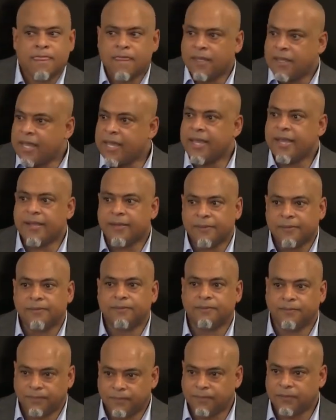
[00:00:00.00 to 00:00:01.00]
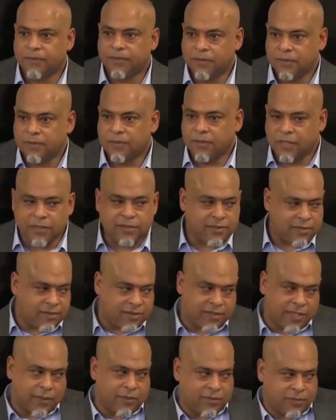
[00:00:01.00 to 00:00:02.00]
Yeah. So let's
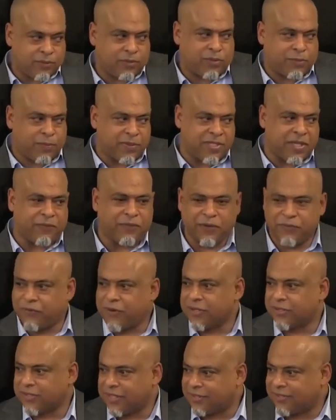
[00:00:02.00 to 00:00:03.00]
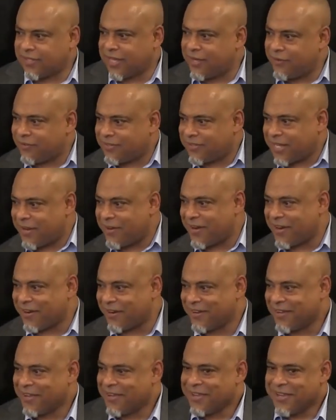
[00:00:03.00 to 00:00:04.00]
stay specific first. Let's stay
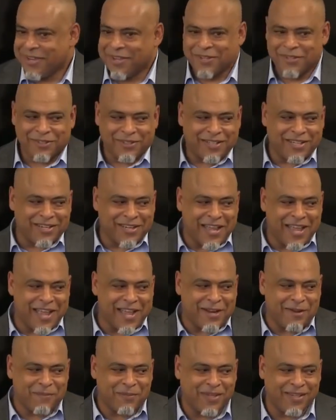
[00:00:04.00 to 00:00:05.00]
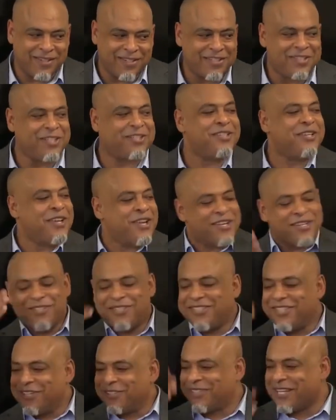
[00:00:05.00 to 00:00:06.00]
there. You're getting ahead of me. She's
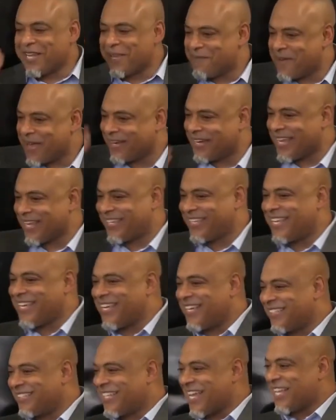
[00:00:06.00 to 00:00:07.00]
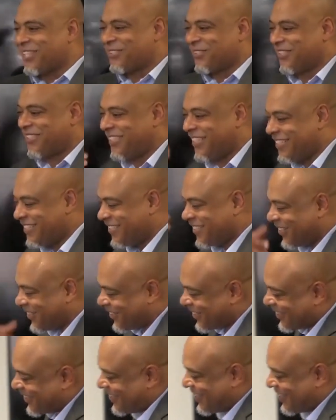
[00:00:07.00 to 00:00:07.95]
still thinking about that kiss. That's what she's doing.